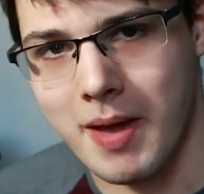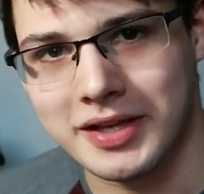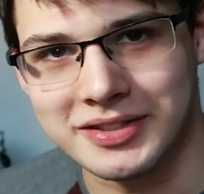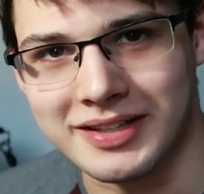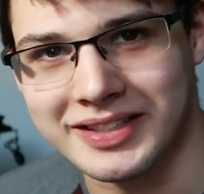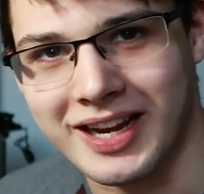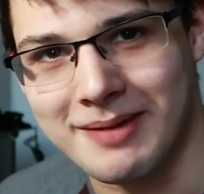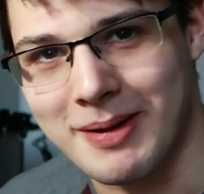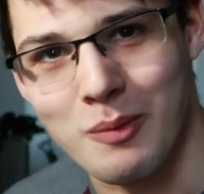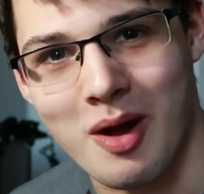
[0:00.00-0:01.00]
best not to
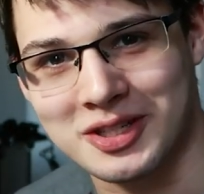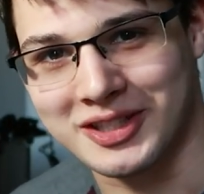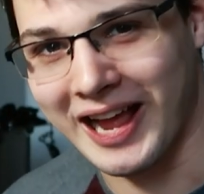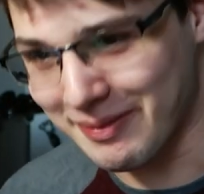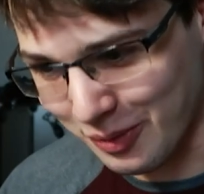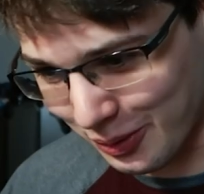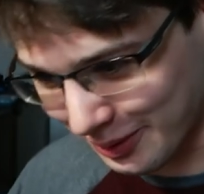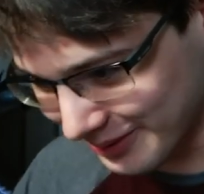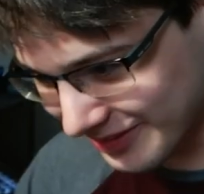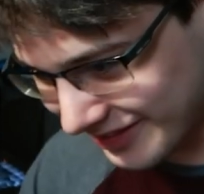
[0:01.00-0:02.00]
care about watch time
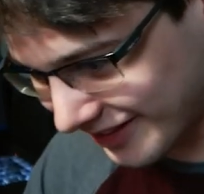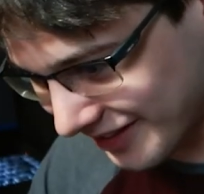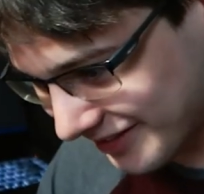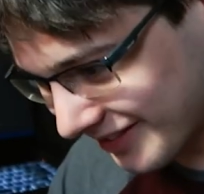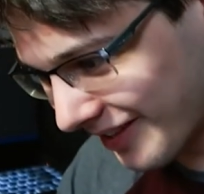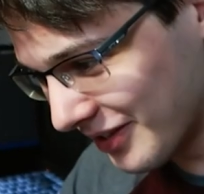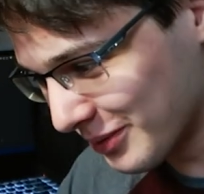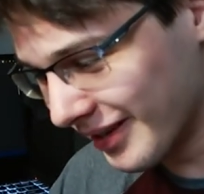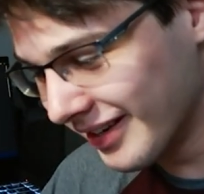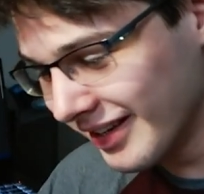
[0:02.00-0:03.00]
or statistics on this one.